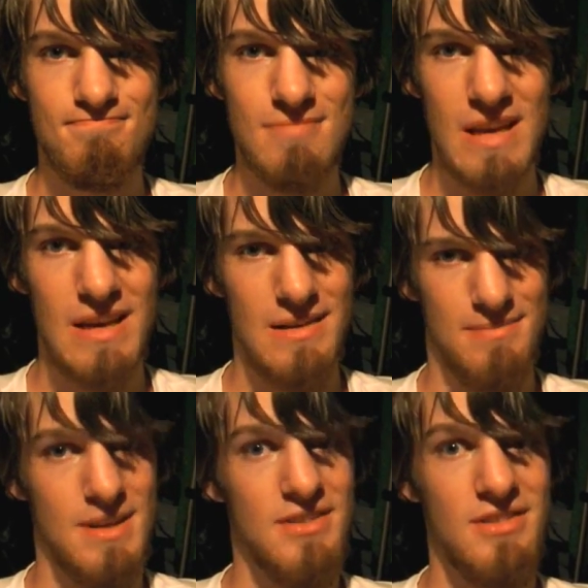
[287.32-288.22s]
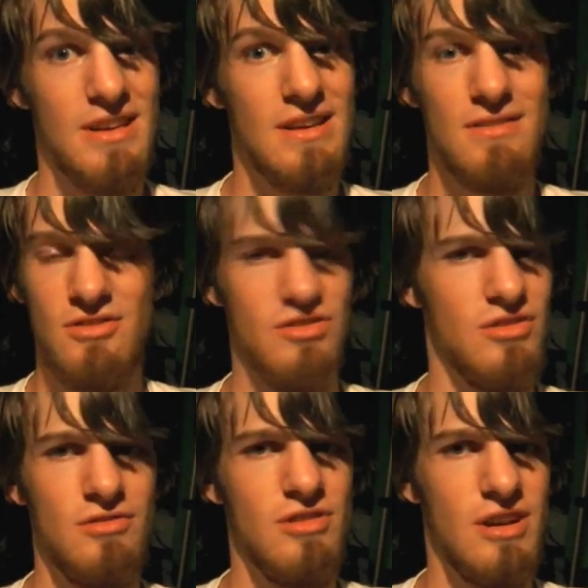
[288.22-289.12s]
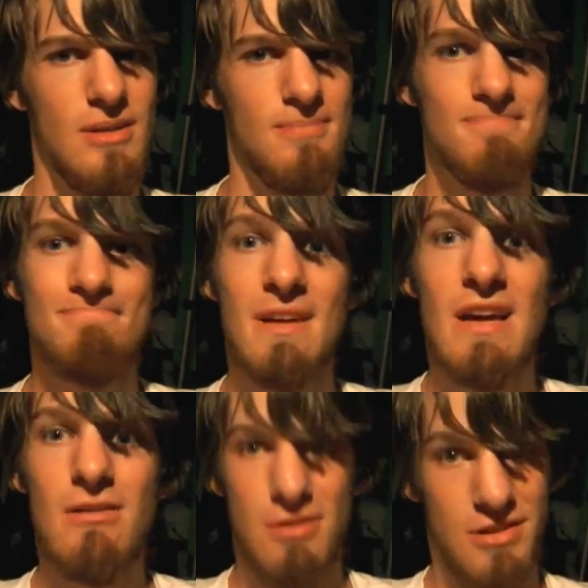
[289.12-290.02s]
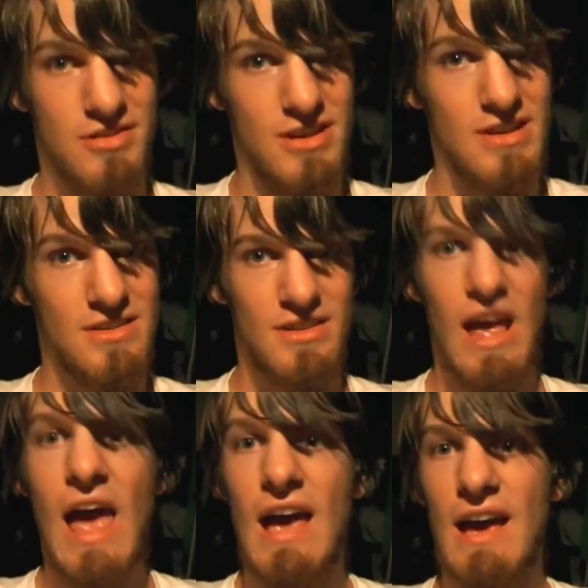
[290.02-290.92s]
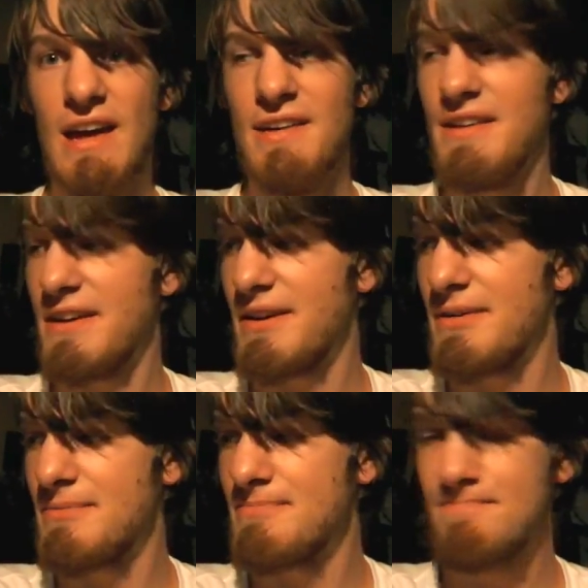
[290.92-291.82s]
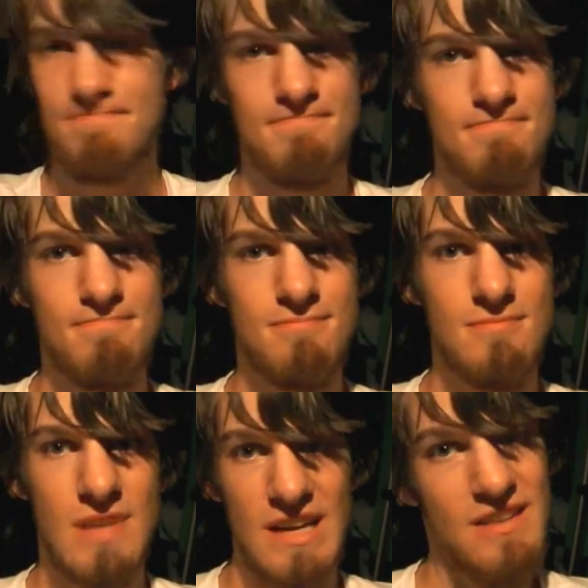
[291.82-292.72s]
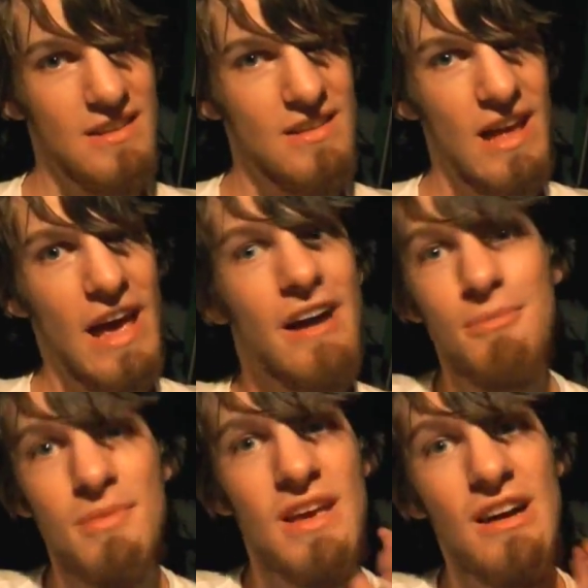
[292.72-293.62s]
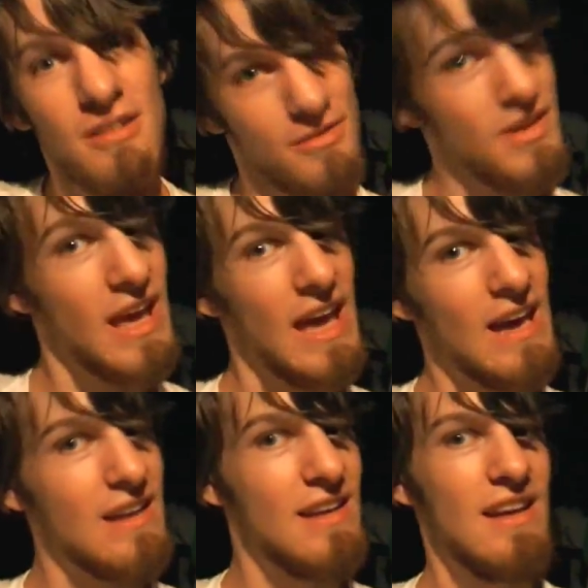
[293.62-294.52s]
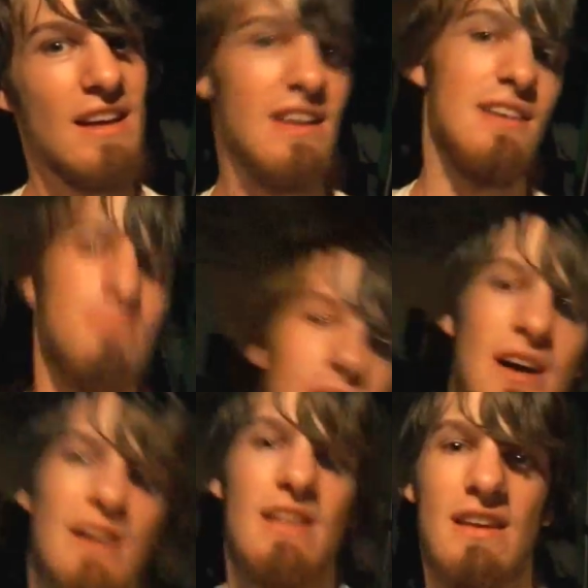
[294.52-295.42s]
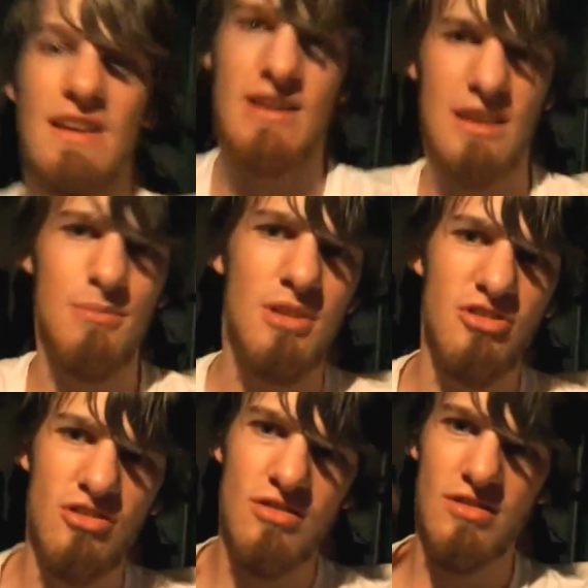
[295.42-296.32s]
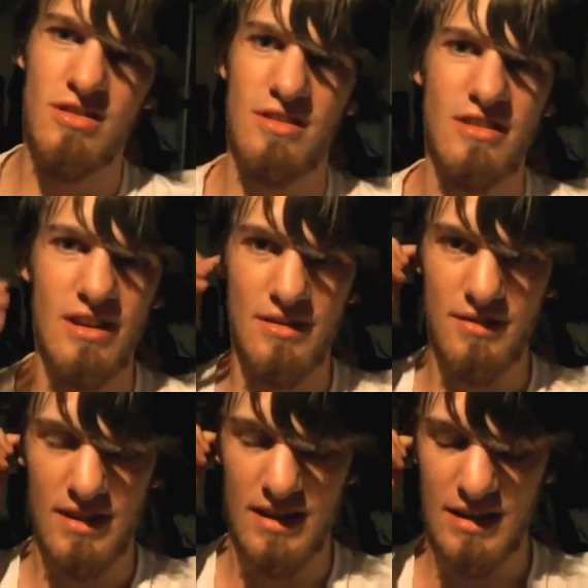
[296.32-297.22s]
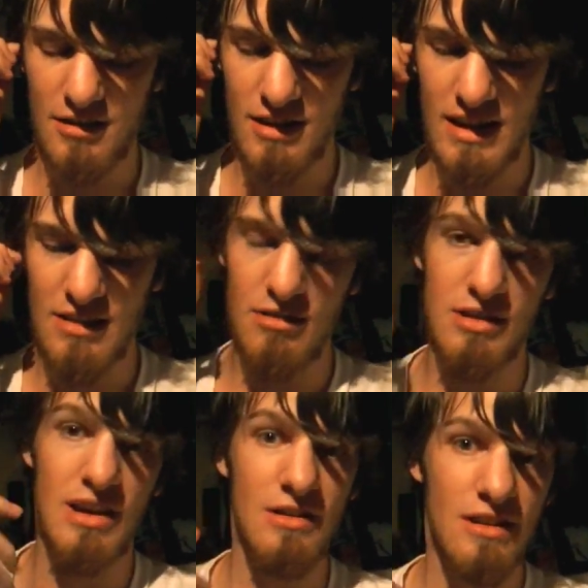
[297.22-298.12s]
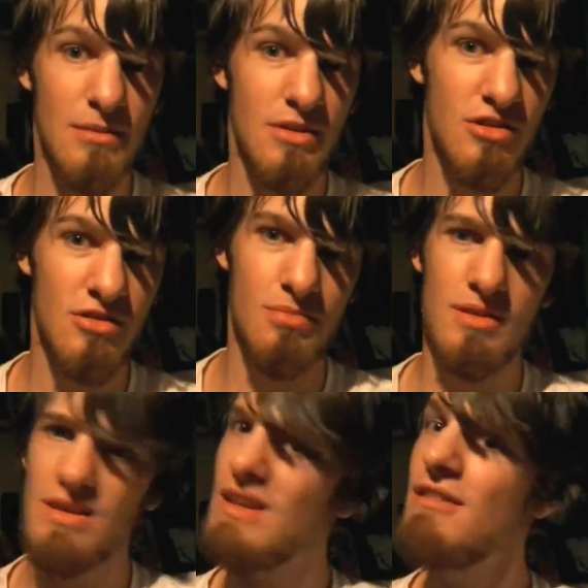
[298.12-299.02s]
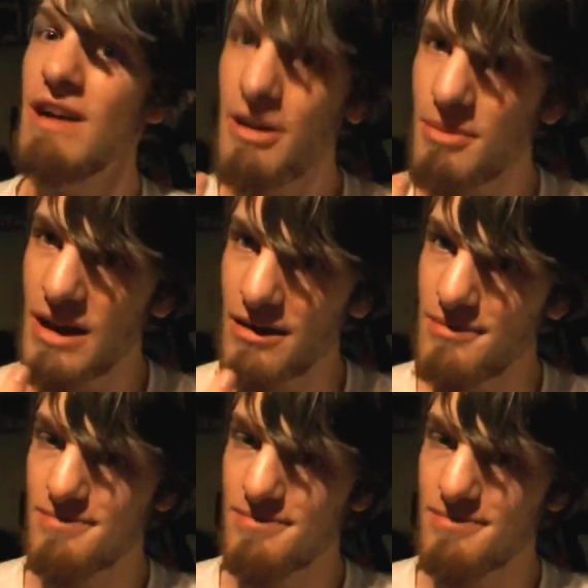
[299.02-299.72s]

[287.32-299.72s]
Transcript: Yeah, biggest thing, just no job. It really sucks, and um, like I said, help me out if you can by like in commissions and stuff. I know I can't do tons of commissions, but it will help me out.